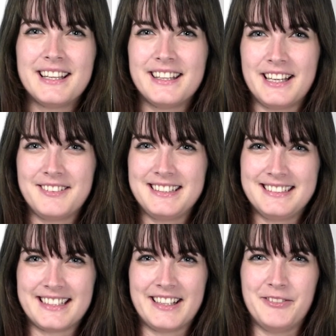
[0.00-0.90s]
Now
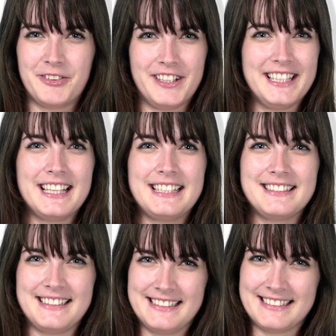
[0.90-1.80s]
it's time for
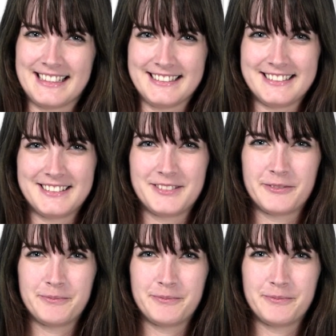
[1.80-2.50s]
Elin's insights.